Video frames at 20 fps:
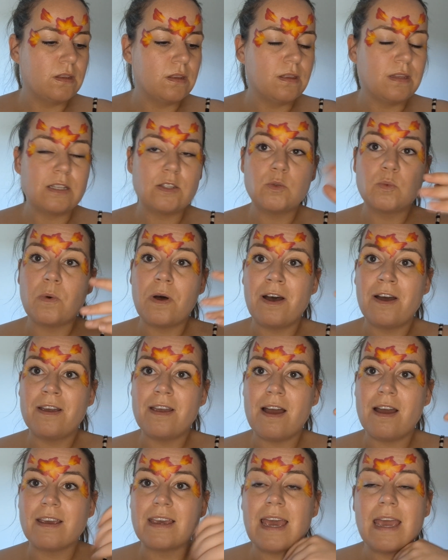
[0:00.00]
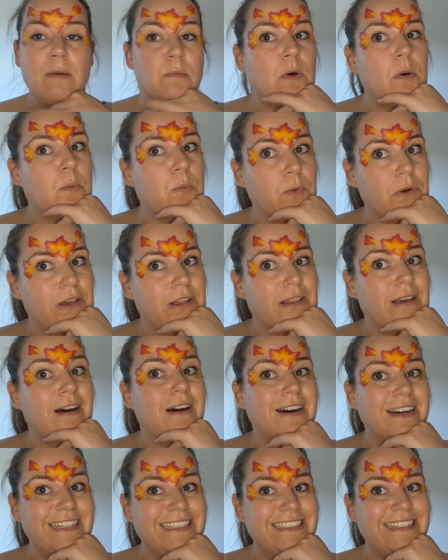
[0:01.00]
that's why I came up with
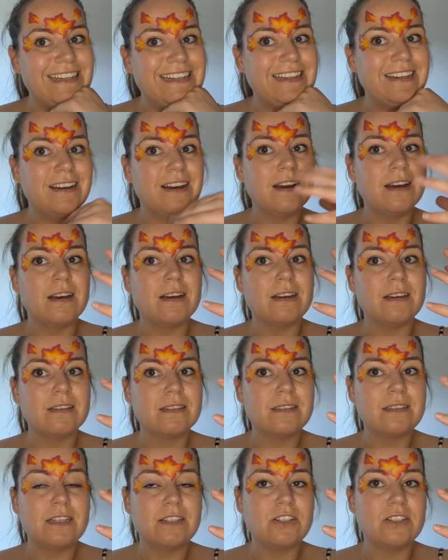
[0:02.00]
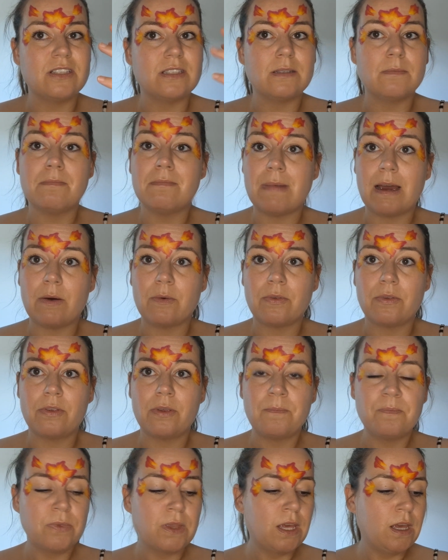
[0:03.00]
hiding Stitch's mouth.
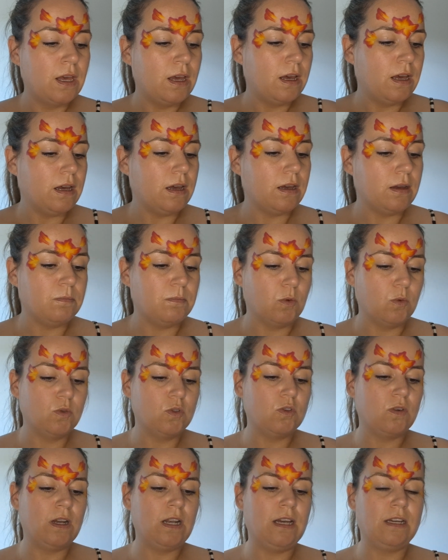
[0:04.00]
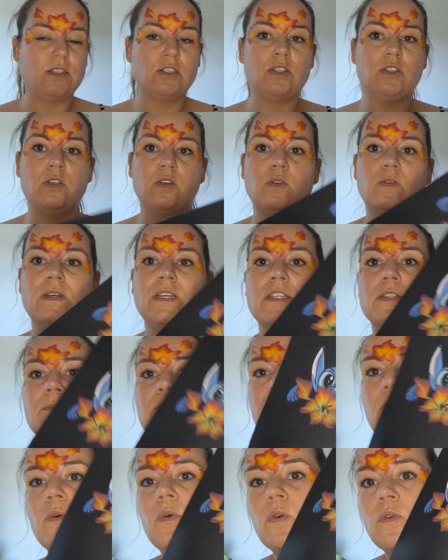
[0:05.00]
Also, I like to do is
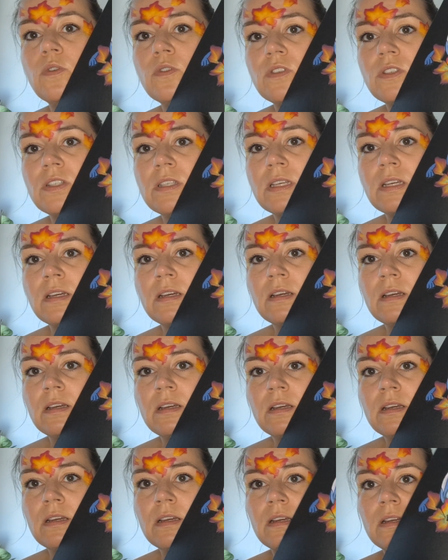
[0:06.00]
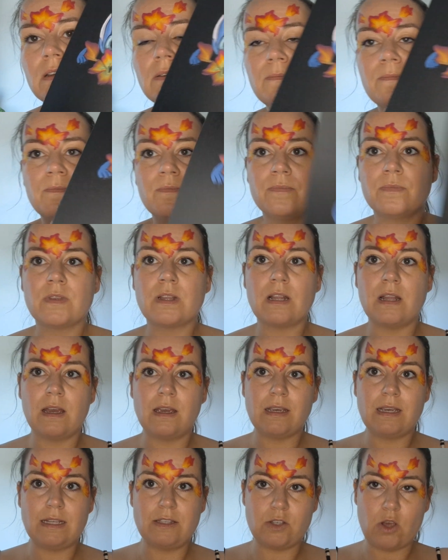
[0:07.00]
paws, like
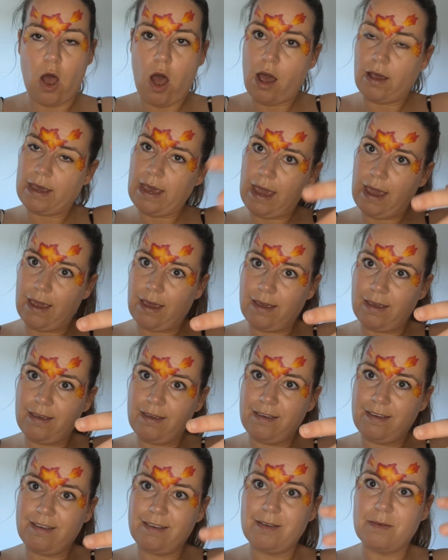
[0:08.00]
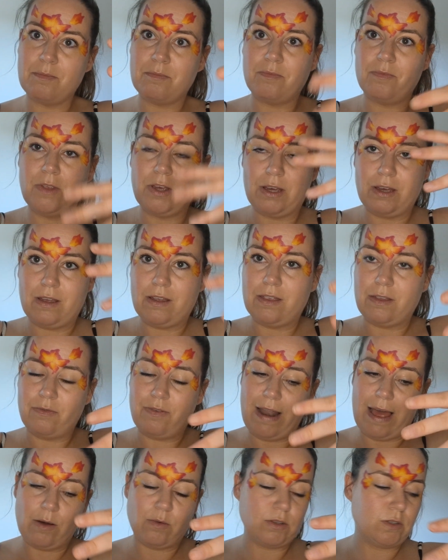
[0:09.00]
it's hugging the
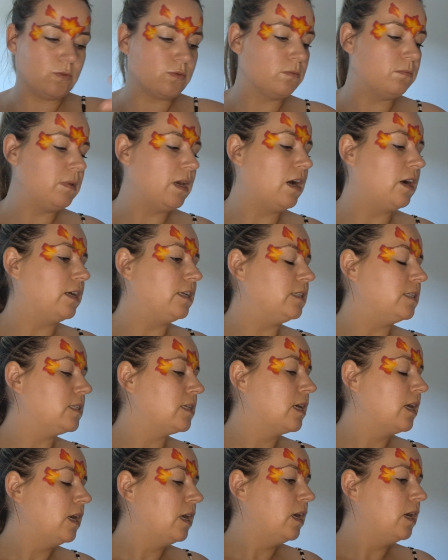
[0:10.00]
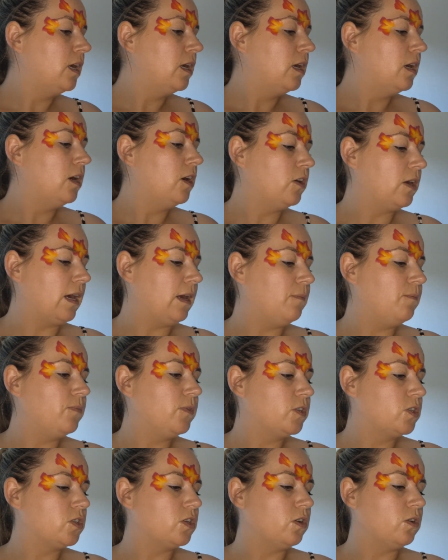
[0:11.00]
flowers from behind. Okay,
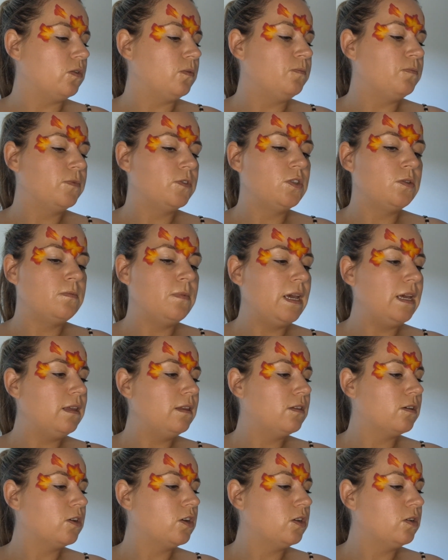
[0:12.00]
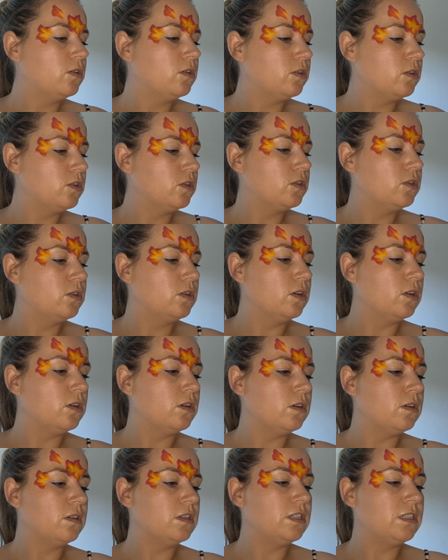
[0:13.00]
so to make
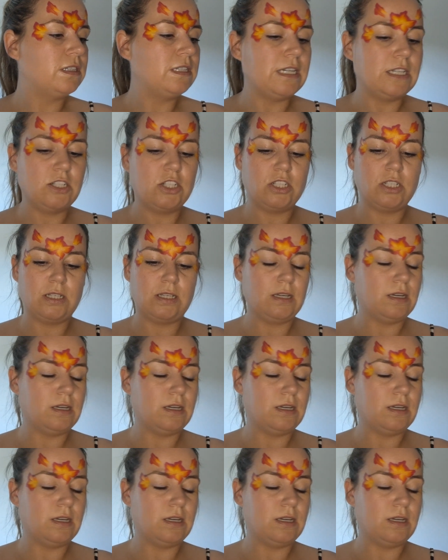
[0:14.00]
the stitch